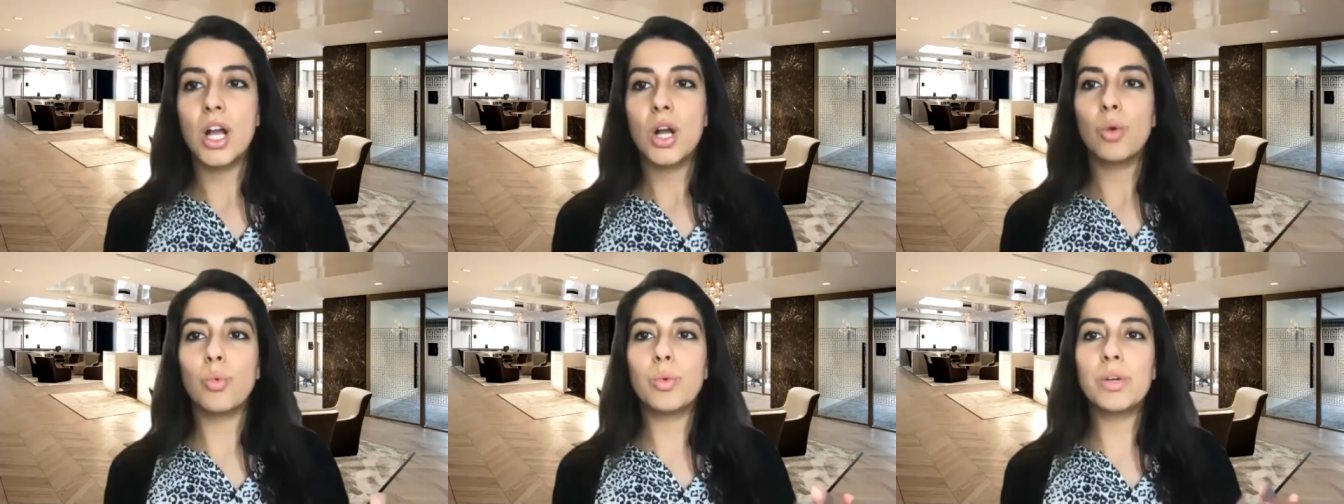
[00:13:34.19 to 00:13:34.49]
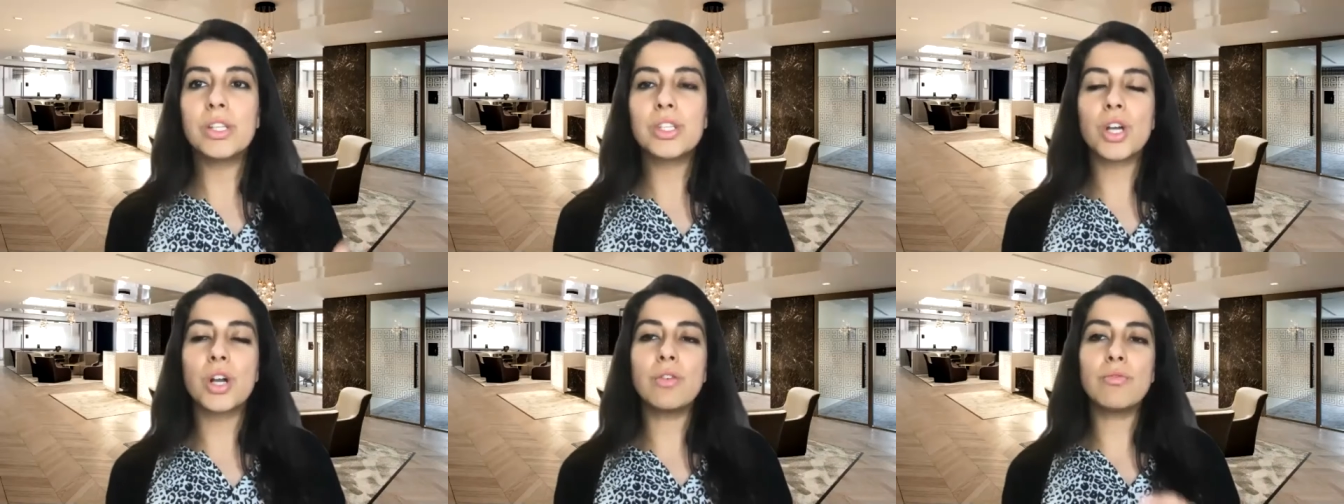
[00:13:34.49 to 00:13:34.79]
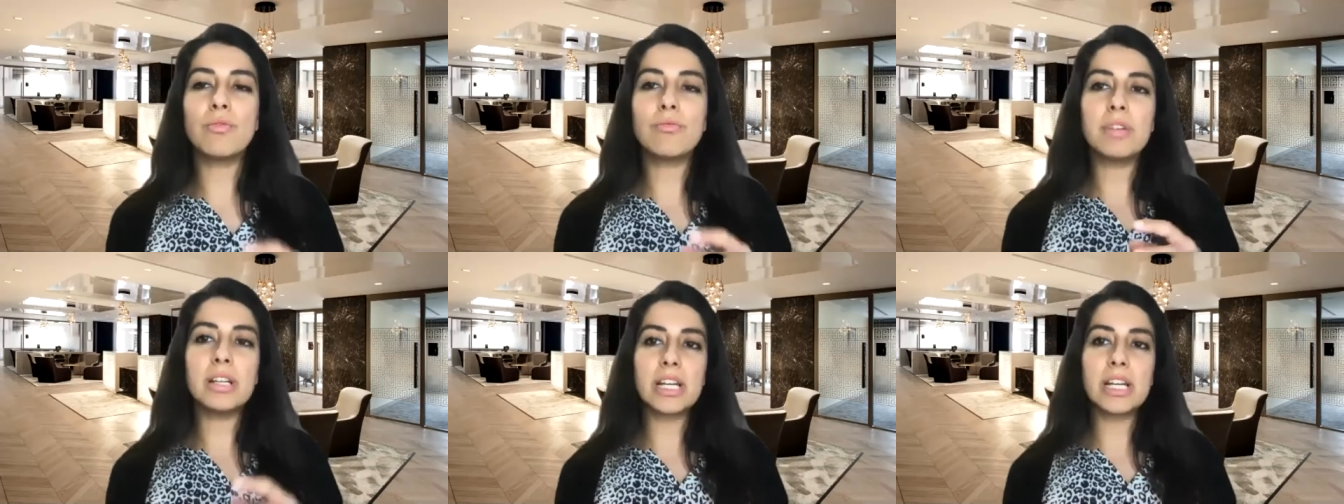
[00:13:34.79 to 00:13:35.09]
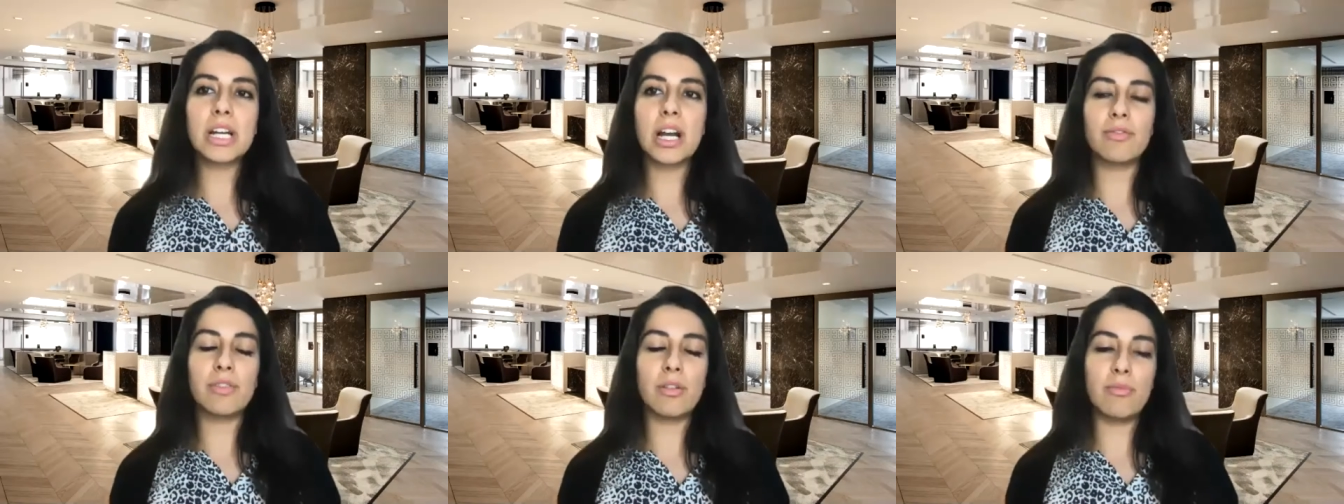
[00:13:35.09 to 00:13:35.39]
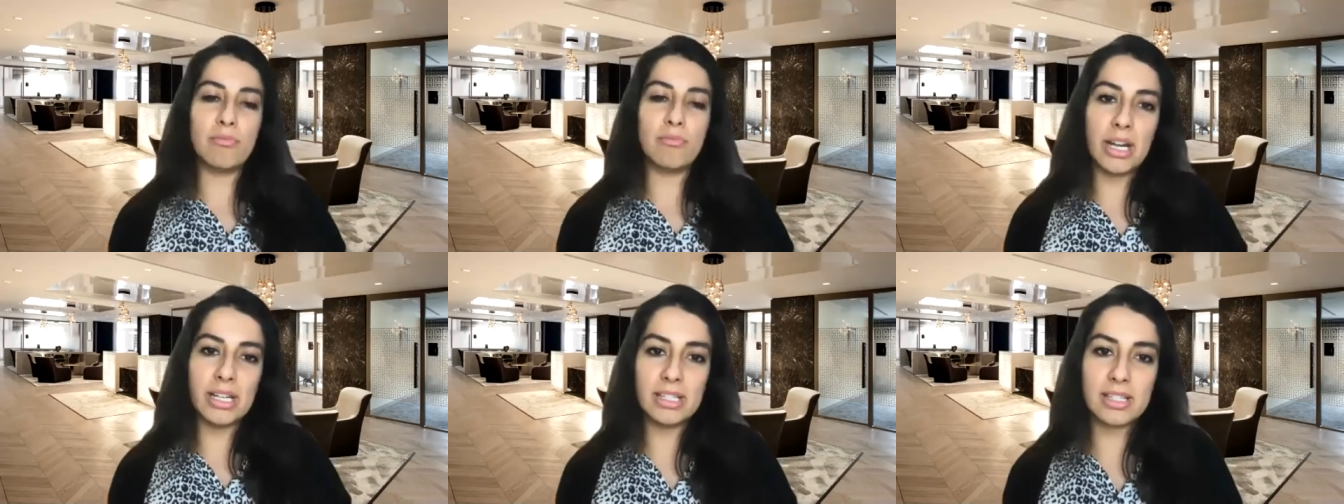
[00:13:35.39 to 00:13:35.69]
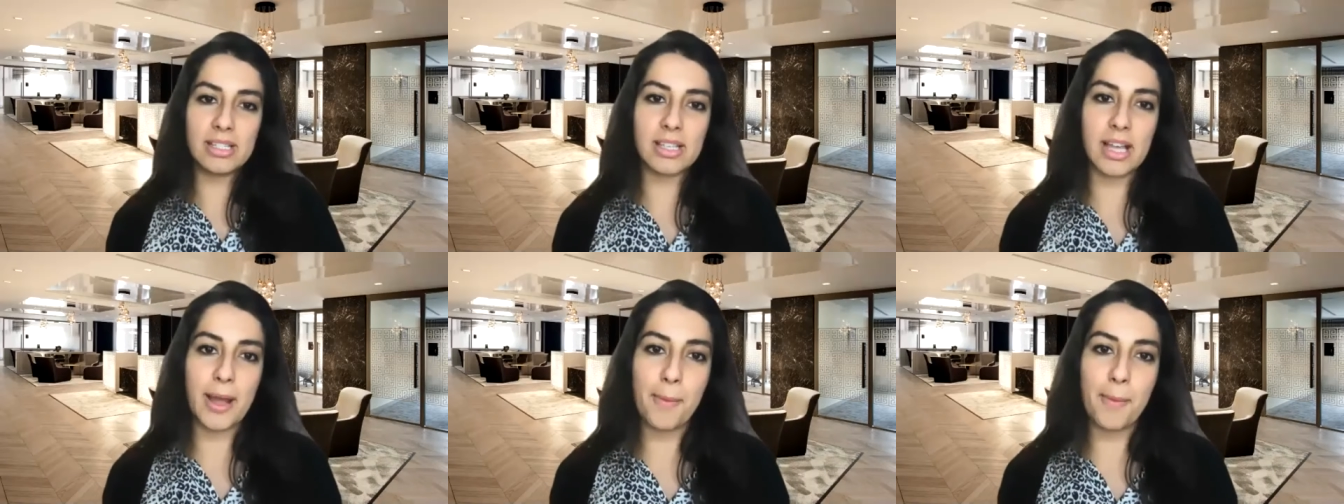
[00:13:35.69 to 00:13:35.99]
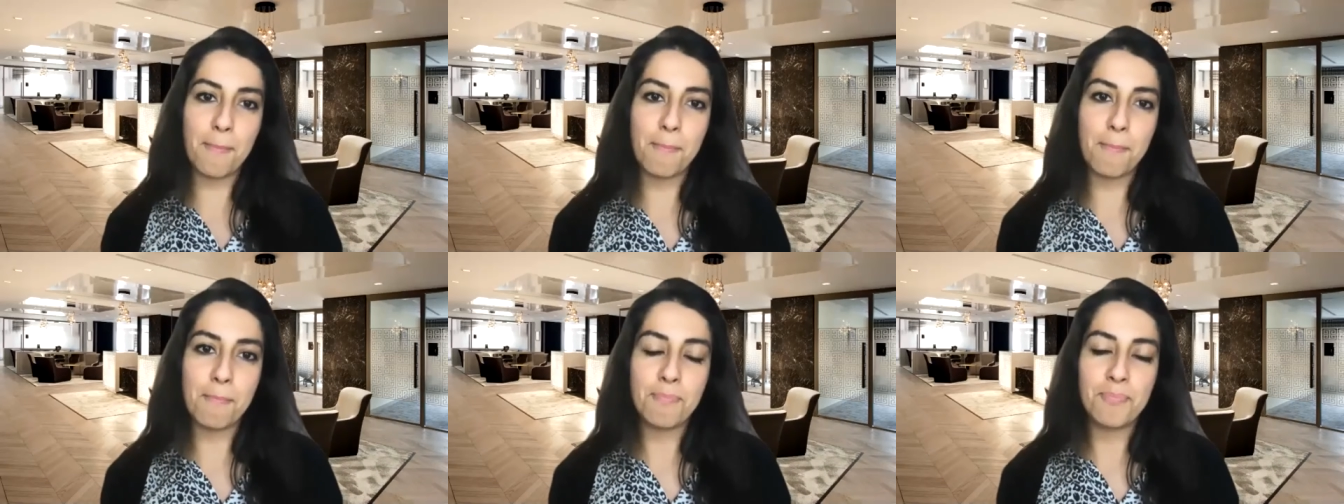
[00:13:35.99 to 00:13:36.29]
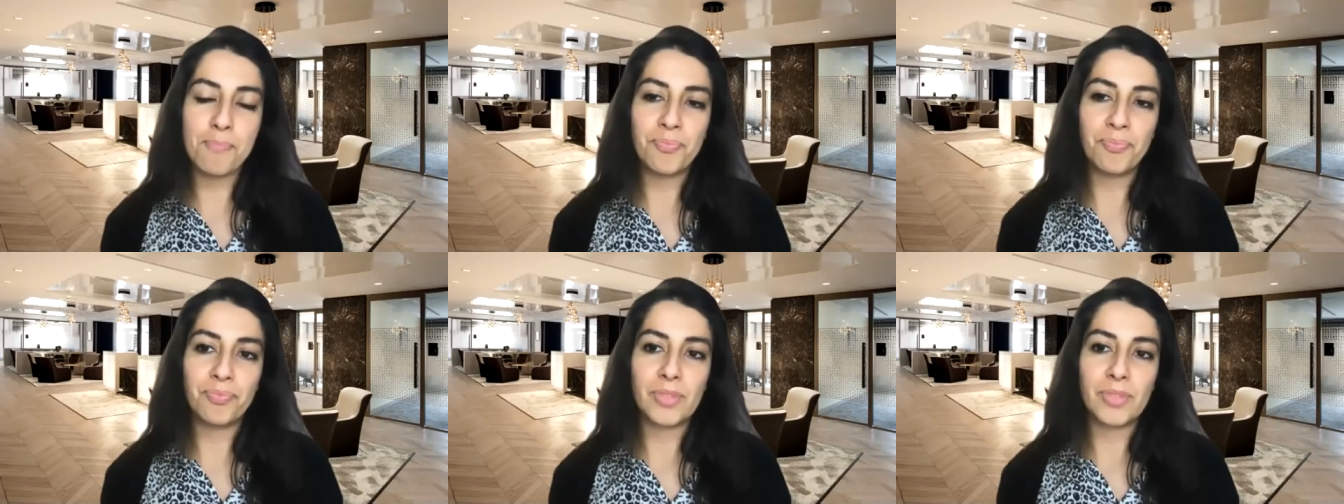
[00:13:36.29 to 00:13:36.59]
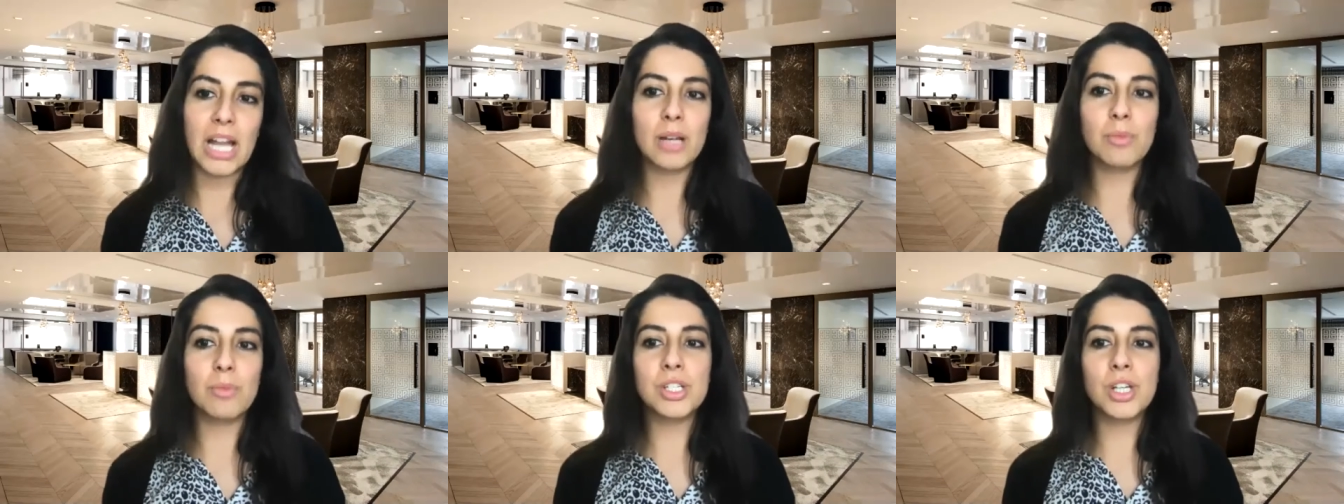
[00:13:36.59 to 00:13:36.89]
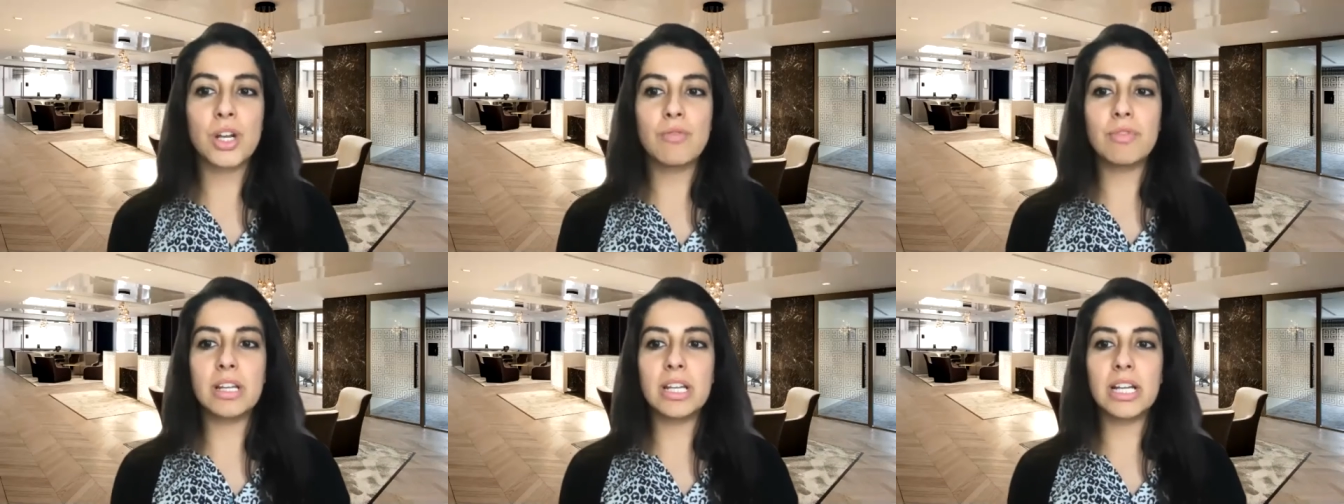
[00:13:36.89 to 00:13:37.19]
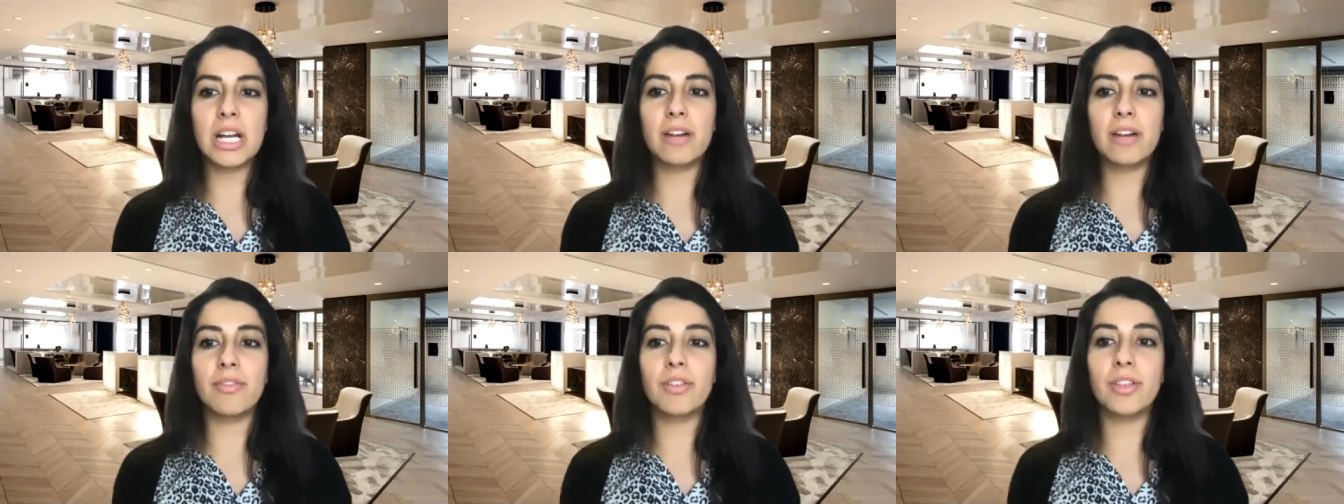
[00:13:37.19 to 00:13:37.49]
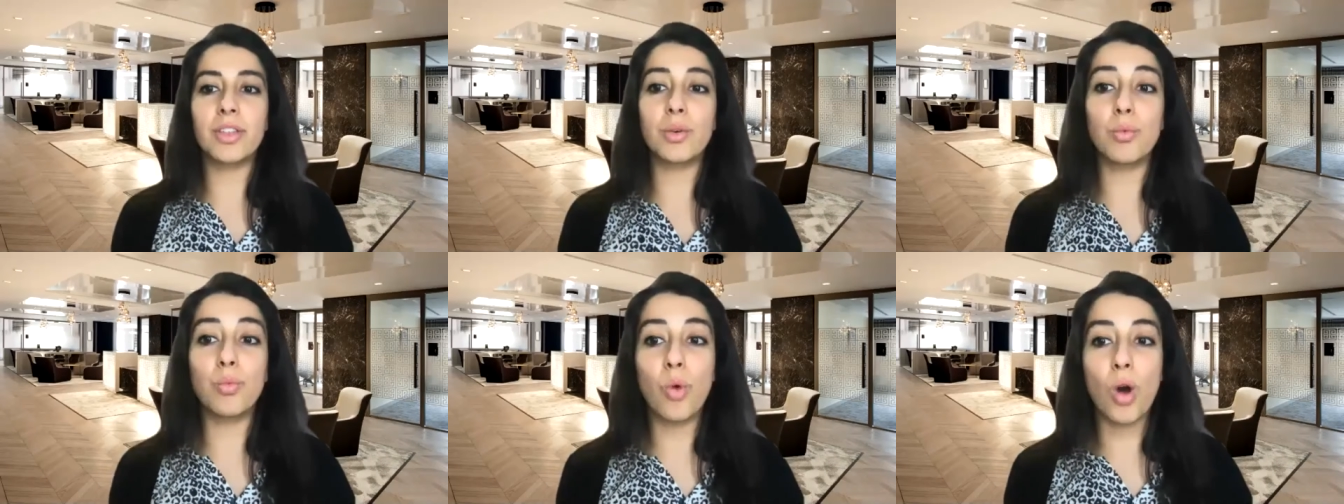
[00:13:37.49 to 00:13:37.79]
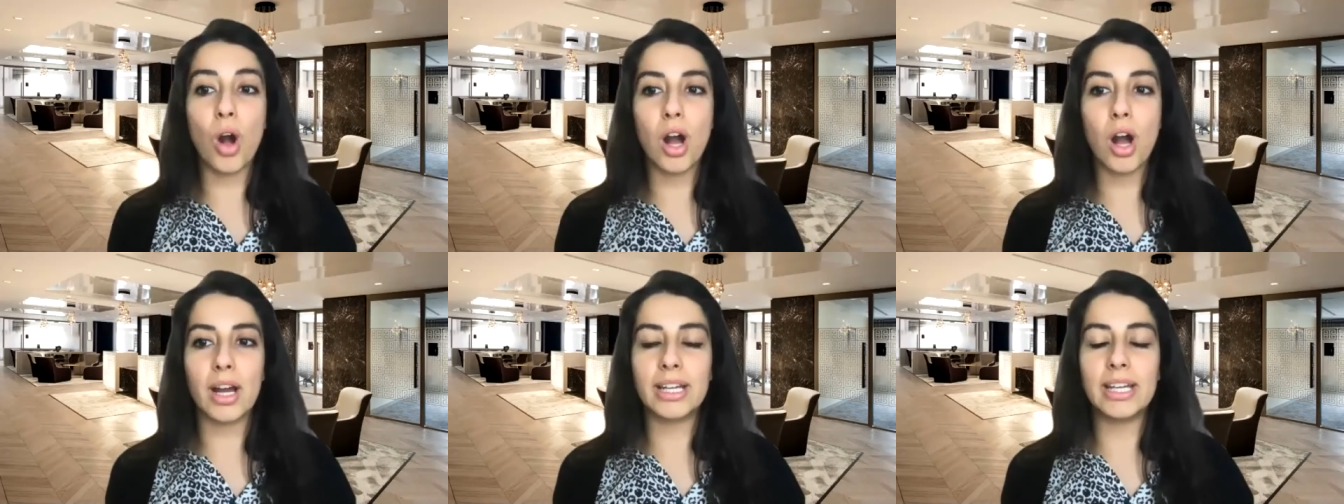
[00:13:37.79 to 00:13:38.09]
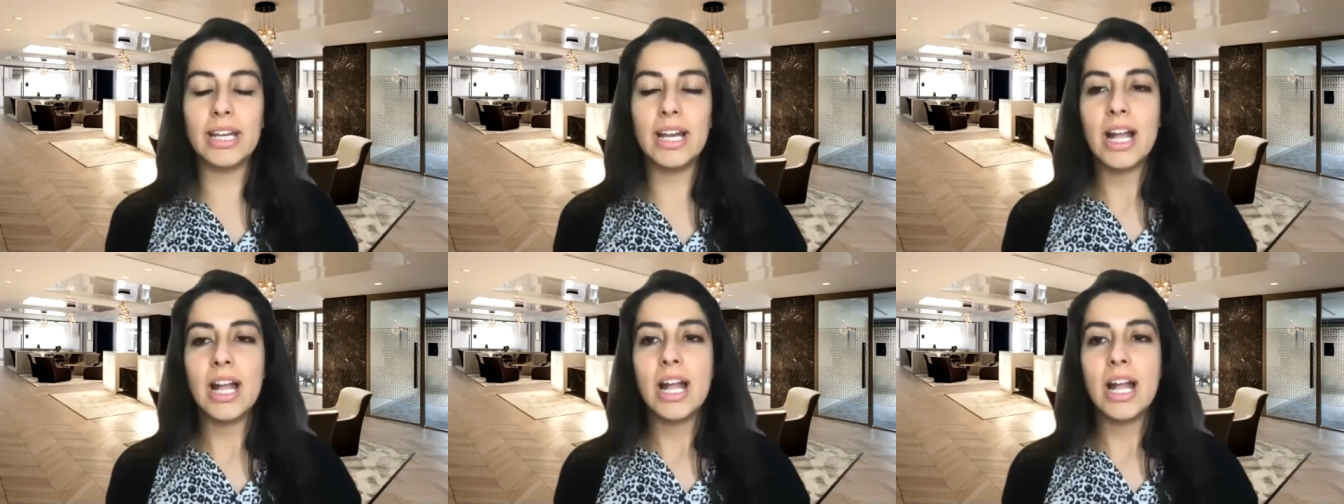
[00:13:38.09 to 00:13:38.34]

We don't really cover mindset and we don't really cover the why.